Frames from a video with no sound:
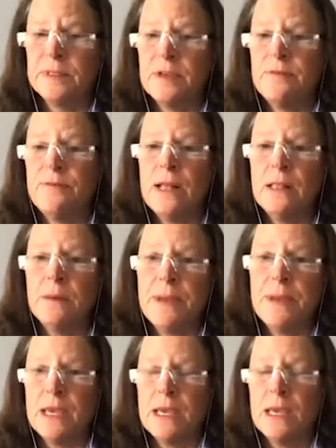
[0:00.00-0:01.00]

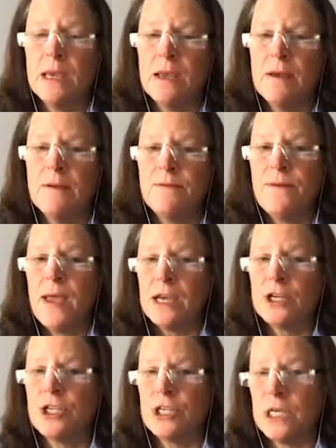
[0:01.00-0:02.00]
developing
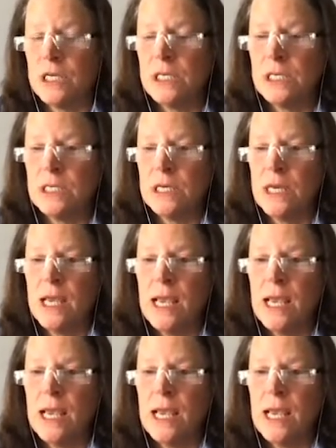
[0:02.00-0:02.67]
fact sheets.